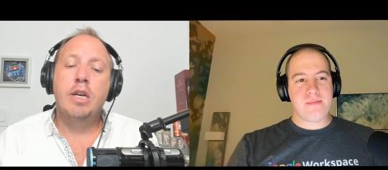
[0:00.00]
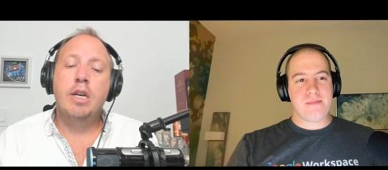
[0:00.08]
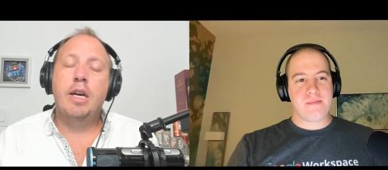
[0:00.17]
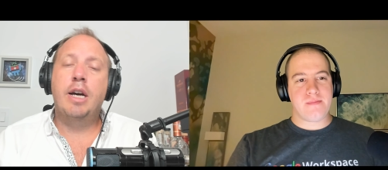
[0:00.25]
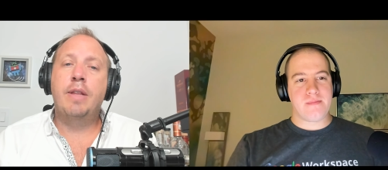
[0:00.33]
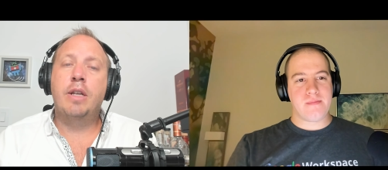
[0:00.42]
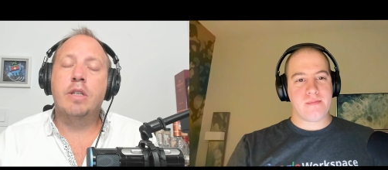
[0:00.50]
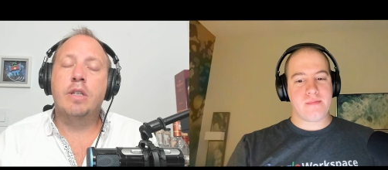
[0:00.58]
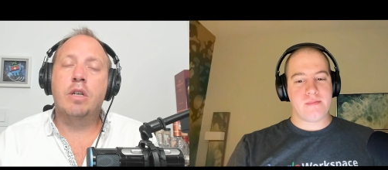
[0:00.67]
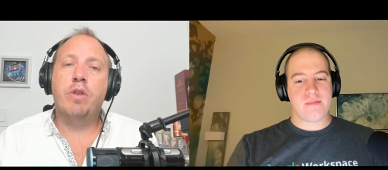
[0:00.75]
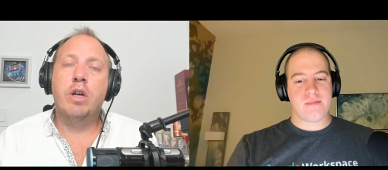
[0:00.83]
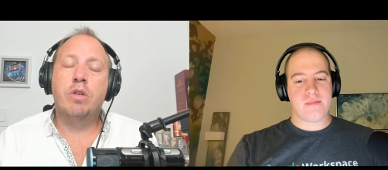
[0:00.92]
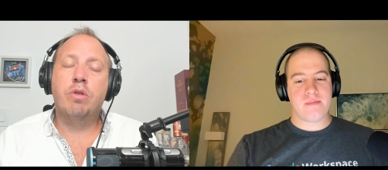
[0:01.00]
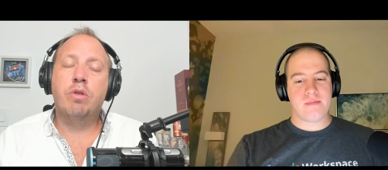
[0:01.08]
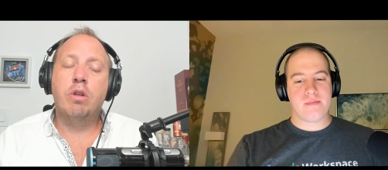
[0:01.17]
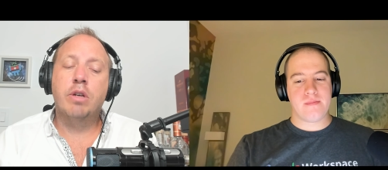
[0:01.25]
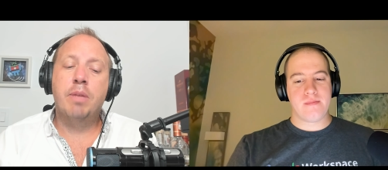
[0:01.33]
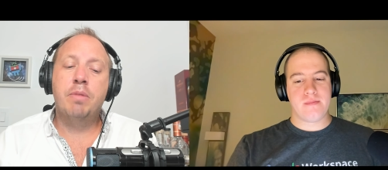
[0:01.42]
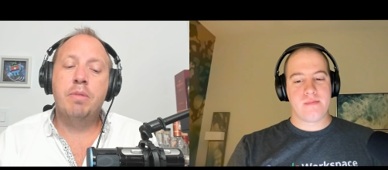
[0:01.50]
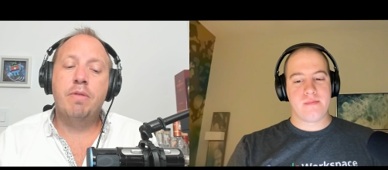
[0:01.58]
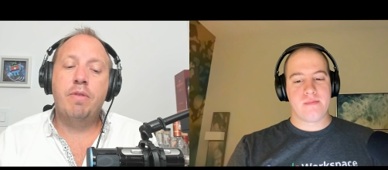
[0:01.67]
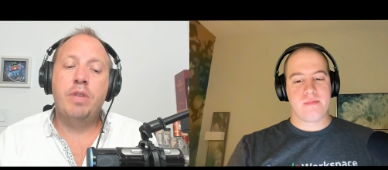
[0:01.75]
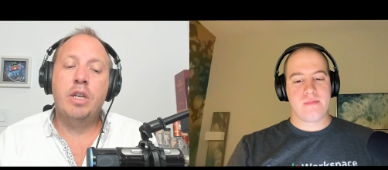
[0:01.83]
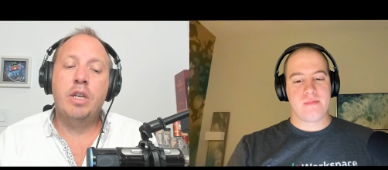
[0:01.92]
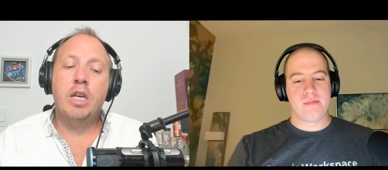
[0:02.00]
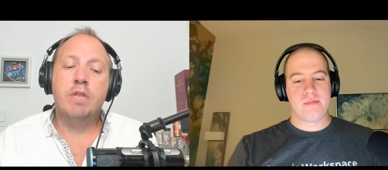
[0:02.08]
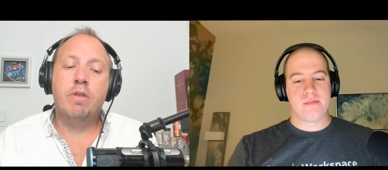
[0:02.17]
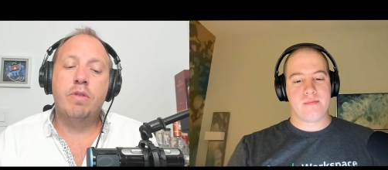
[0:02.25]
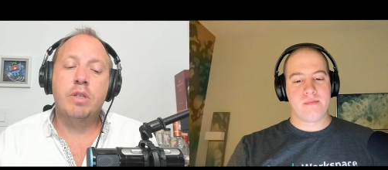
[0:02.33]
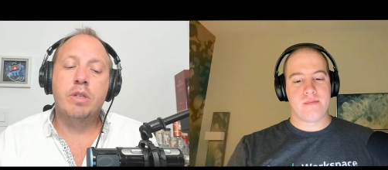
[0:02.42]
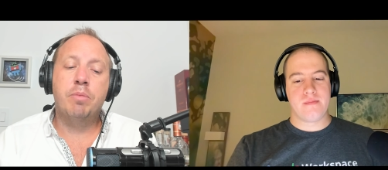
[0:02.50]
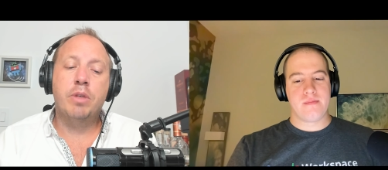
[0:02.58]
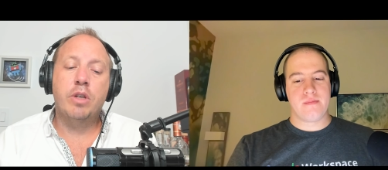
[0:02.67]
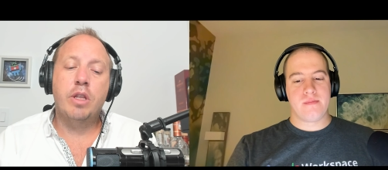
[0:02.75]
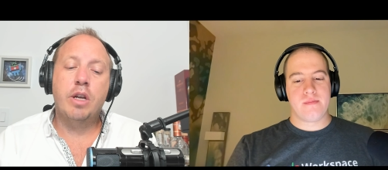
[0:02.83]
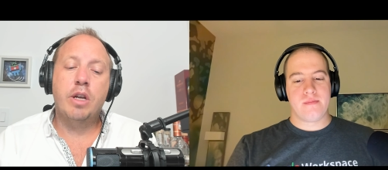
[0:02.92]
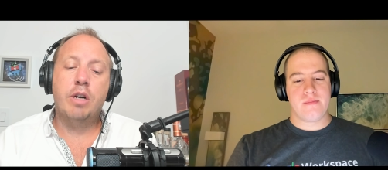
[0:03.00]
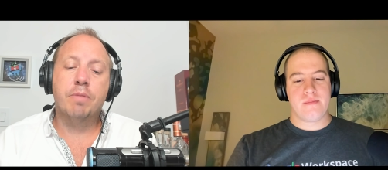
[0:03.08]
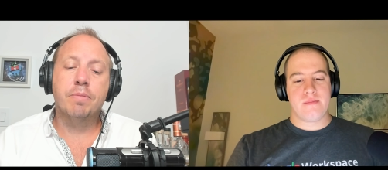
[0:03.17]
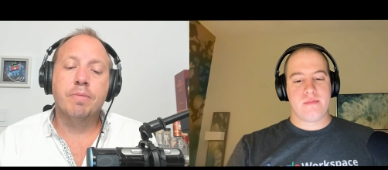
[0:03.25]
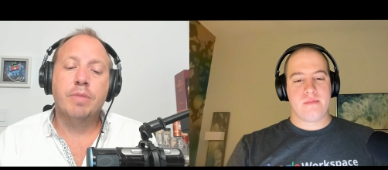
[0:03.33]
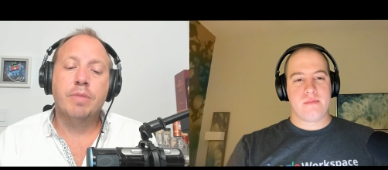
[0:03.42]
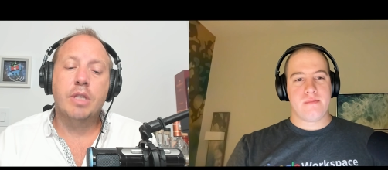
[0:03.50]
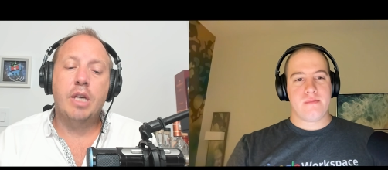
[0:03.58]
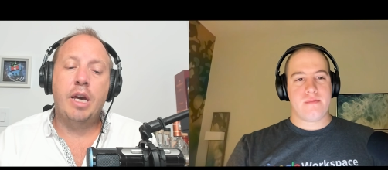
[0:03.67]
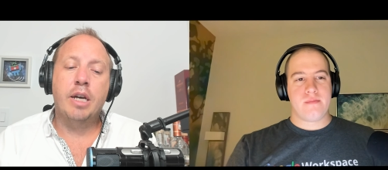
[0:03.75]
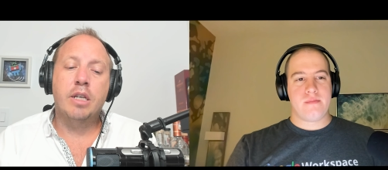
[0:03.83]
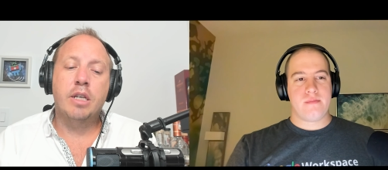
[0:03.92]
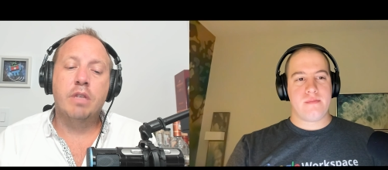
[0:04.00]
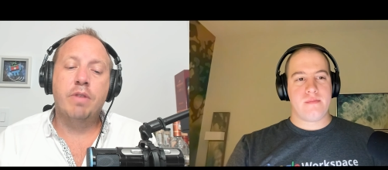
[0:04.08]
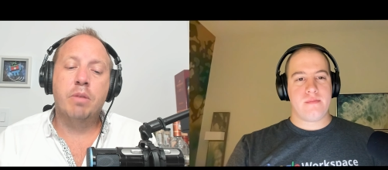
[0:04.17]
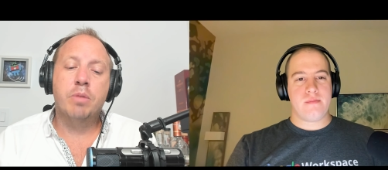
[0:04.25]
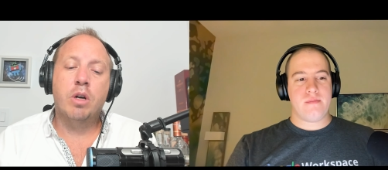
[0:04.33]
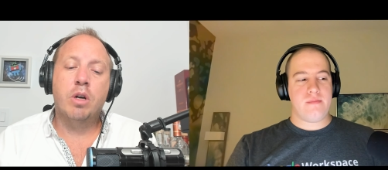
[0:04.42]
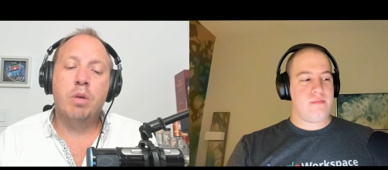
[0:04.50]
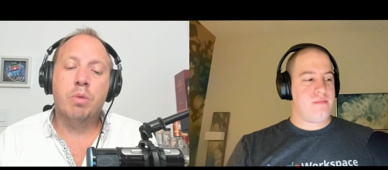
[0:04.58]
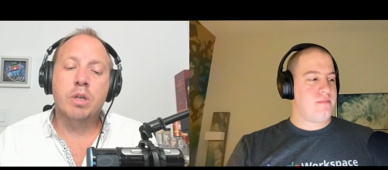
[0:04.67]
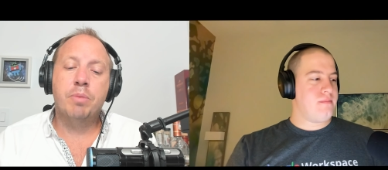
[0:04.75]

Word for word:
Speaker 1: and that is on a gradual rollout up to 15 days for visibility there, and available to all workspace